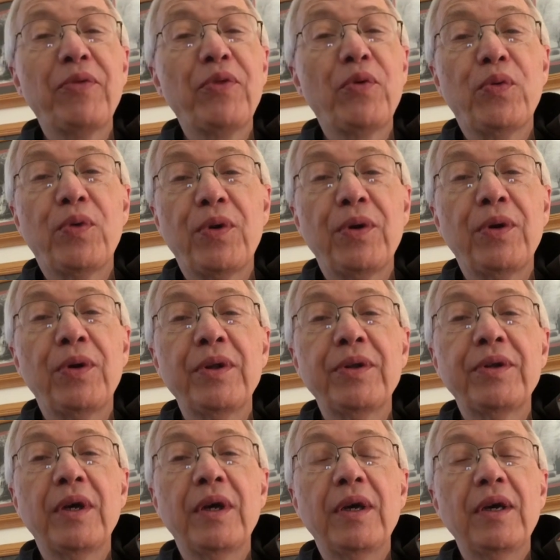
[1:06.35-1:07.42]
the
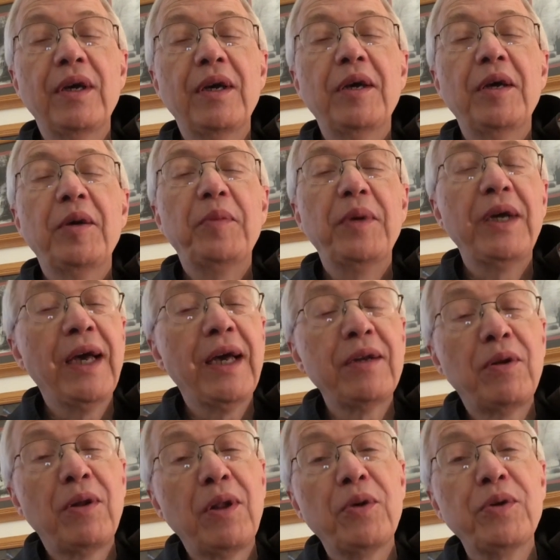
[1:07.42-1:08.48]
world began
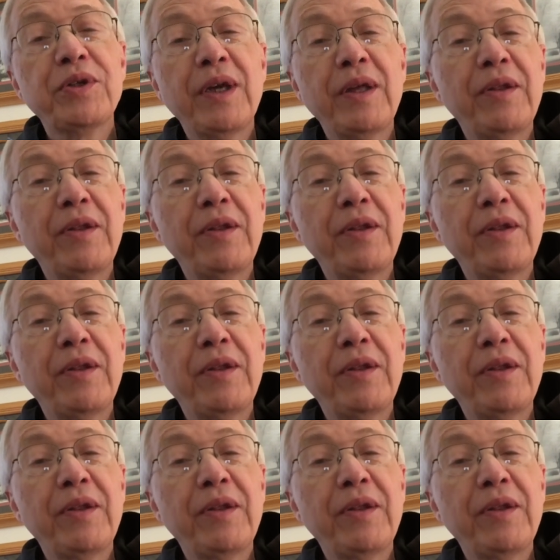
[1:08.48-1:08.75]
closing